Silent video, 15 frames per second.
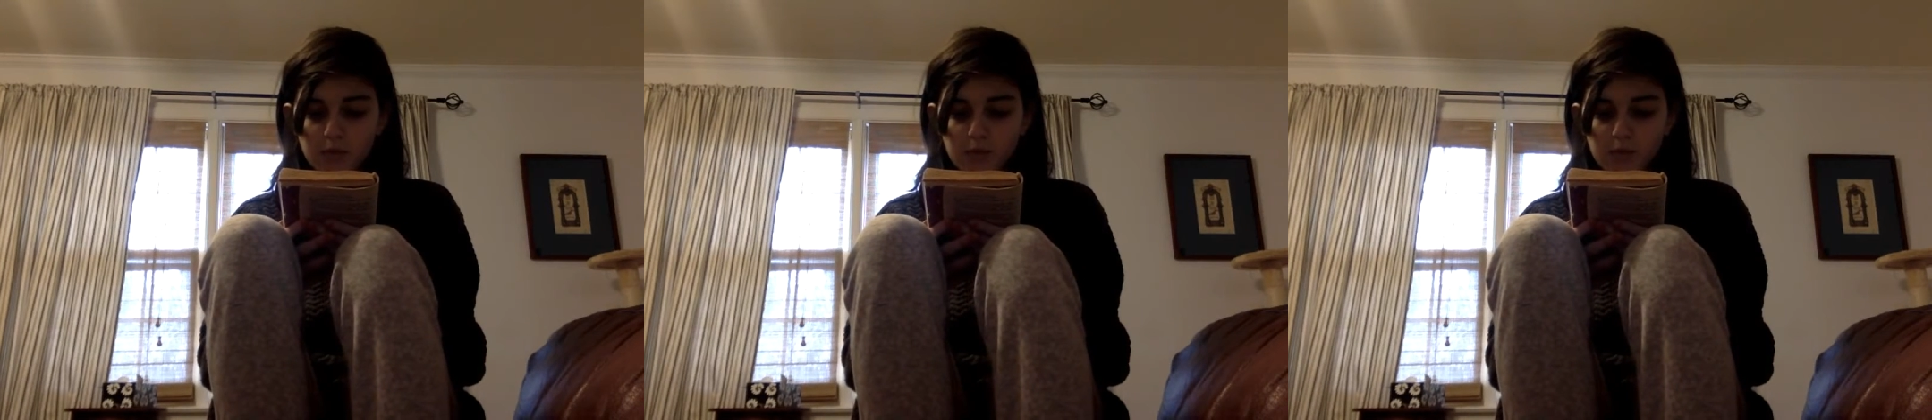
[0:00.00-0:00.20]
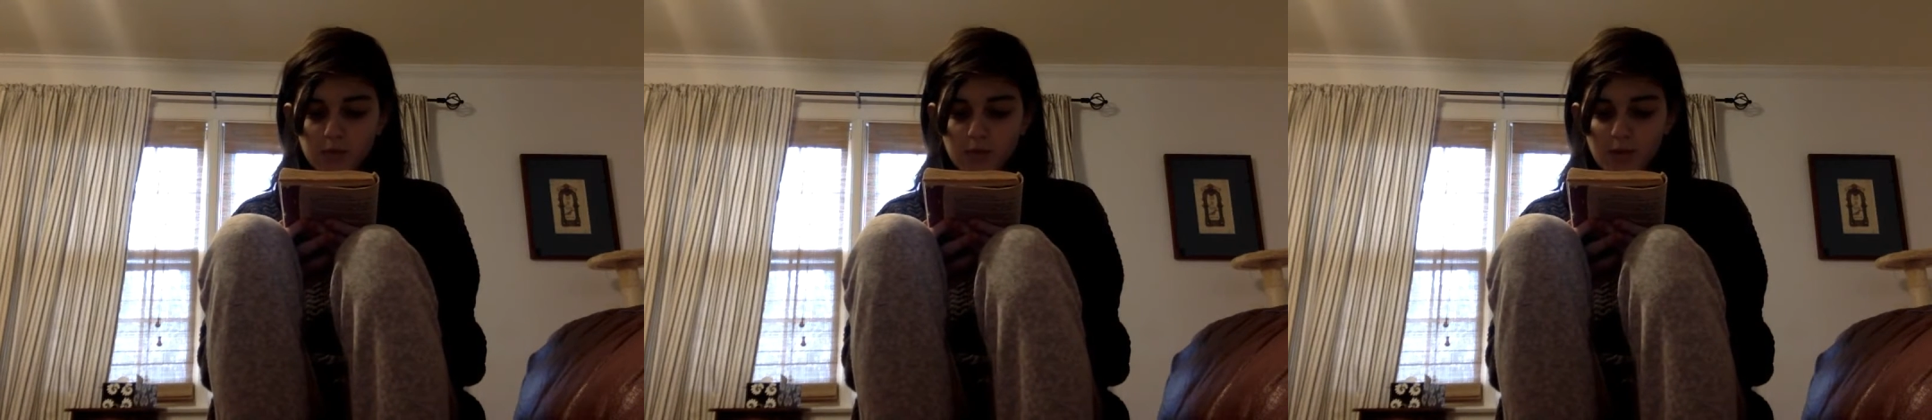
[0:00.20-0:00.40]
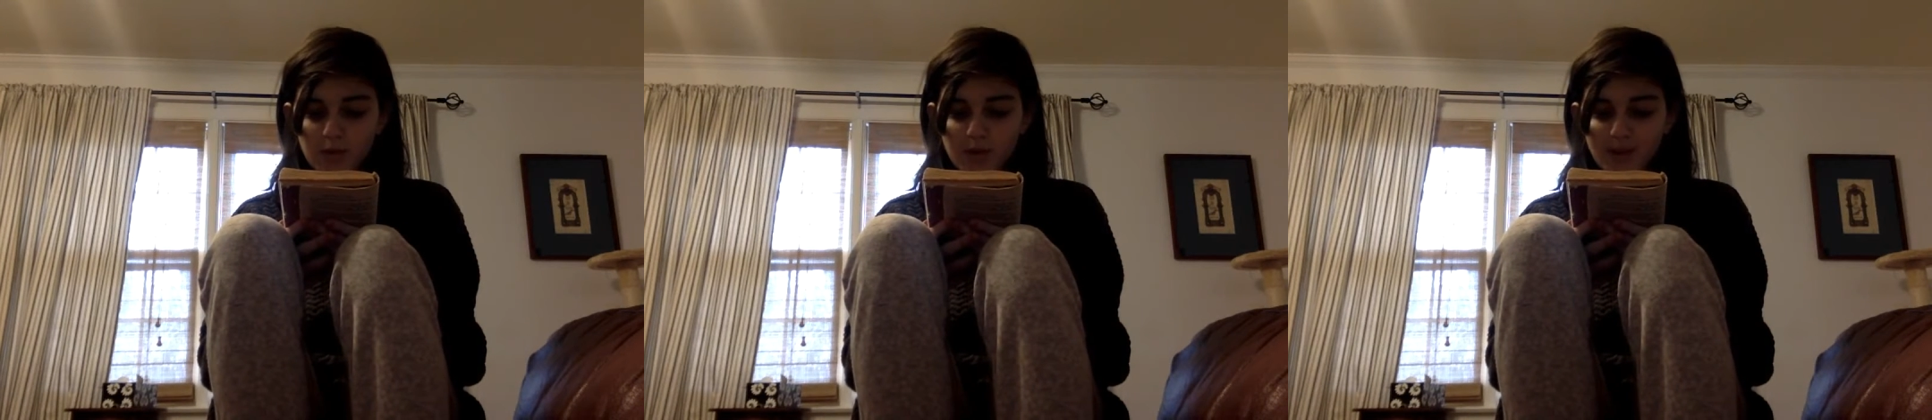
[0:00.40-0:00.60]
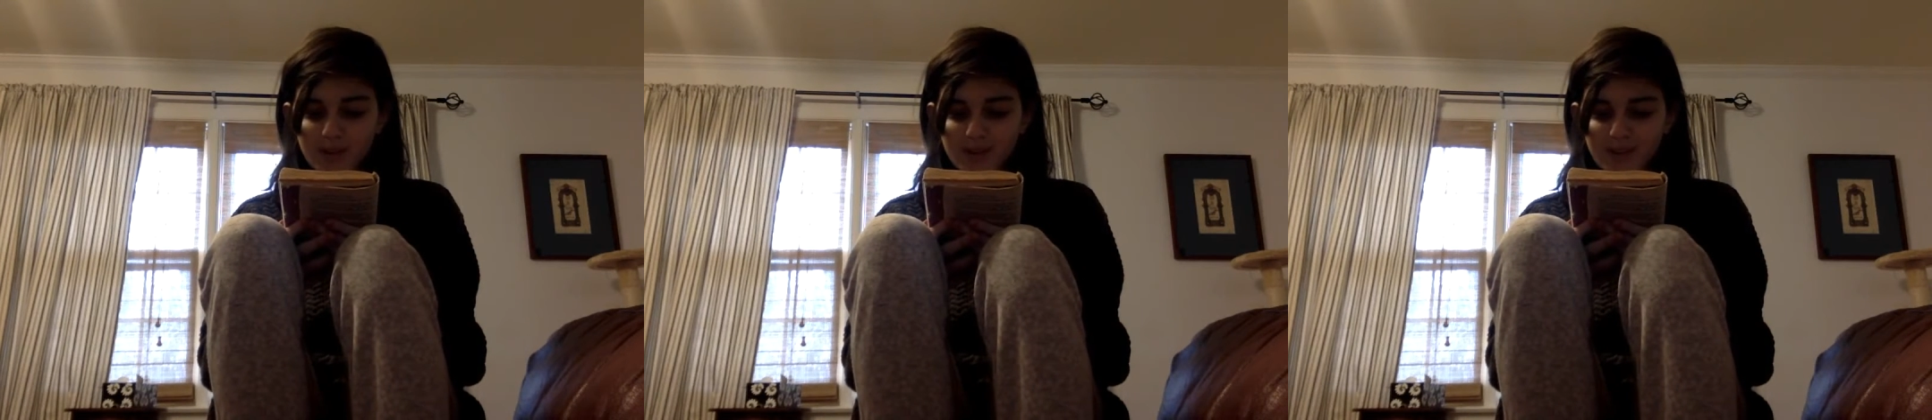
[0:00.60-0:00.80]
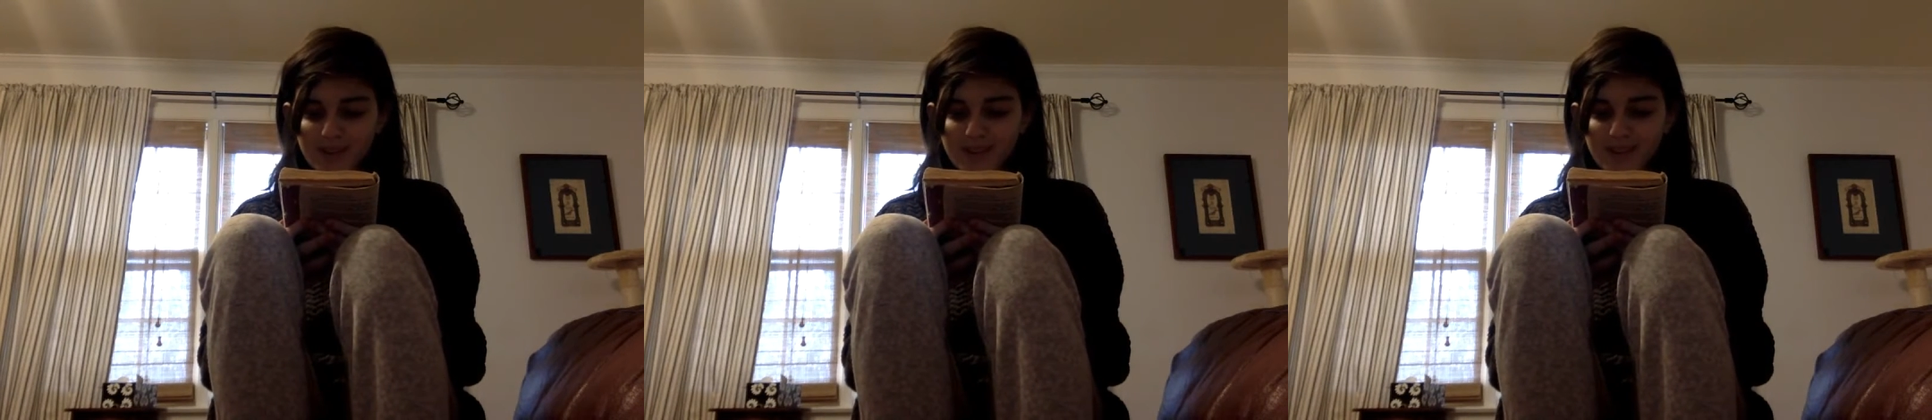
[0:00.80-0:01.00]
was born in
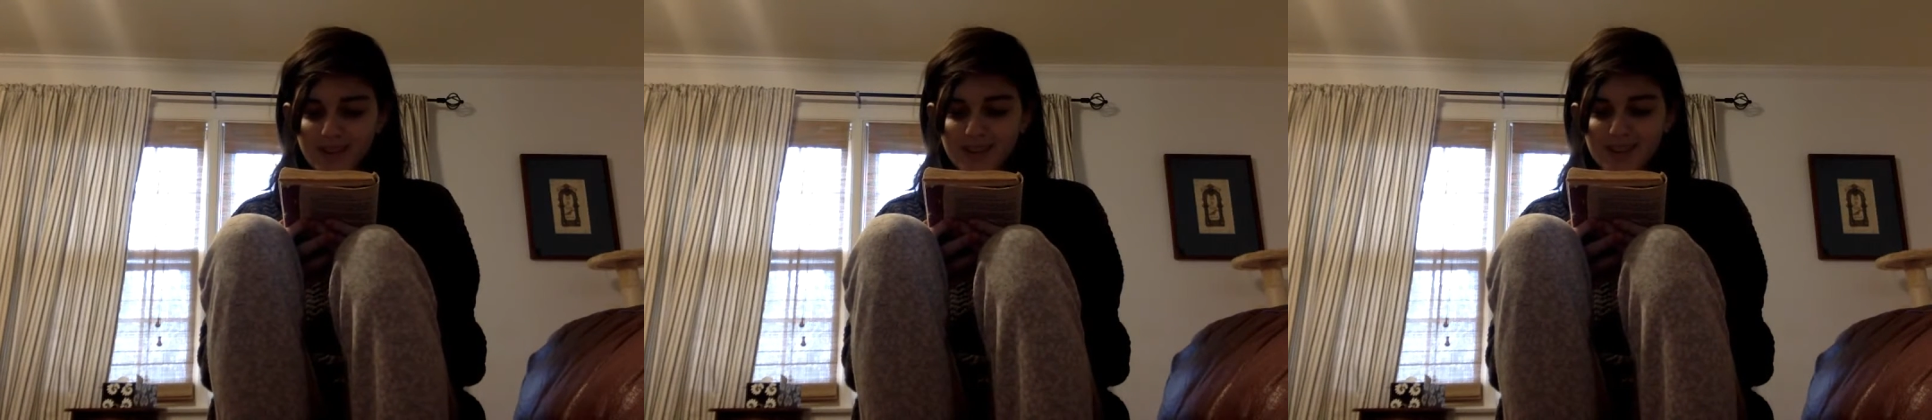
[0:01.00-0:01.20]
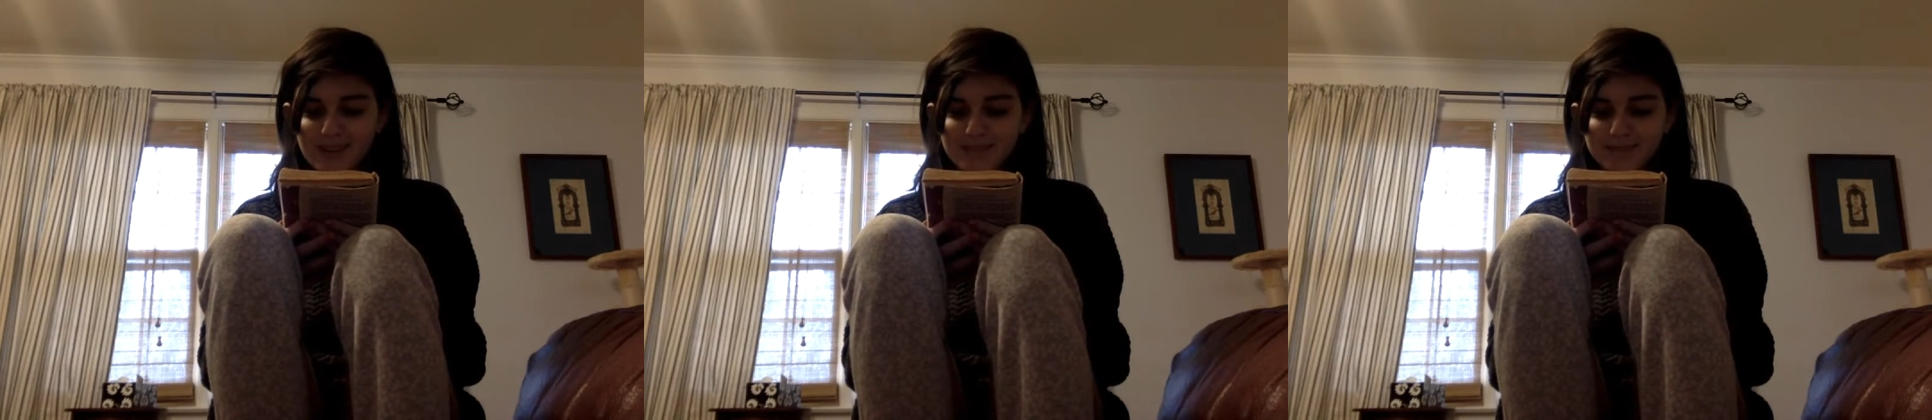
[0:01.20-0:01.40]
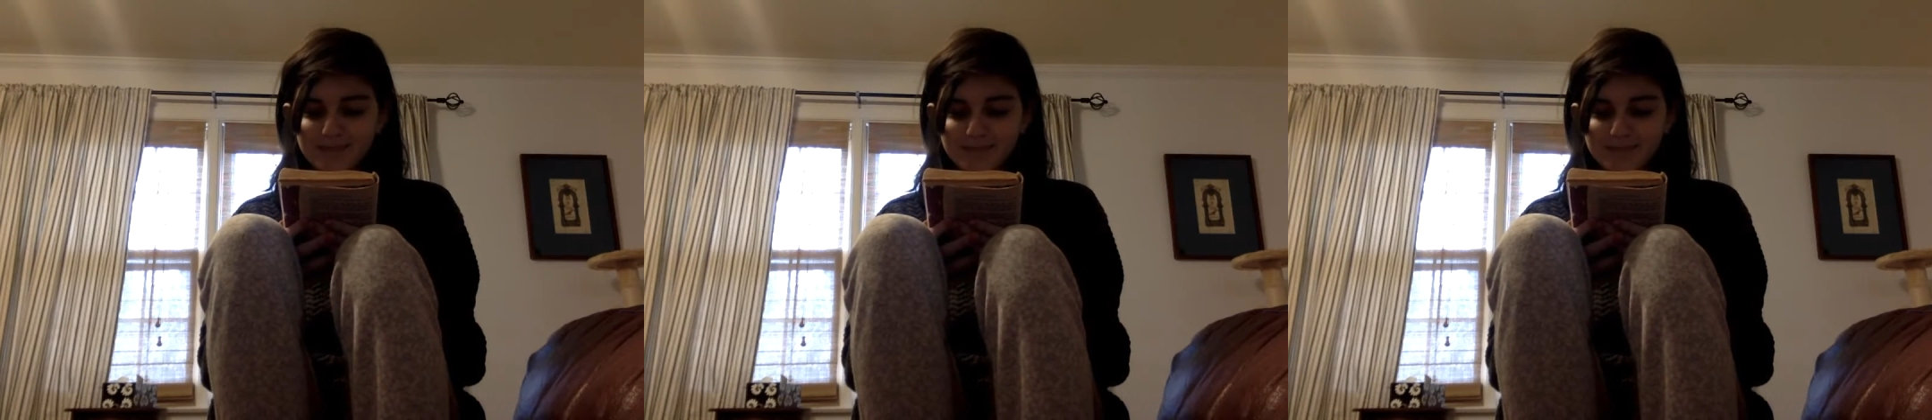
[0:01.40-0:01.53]
or something.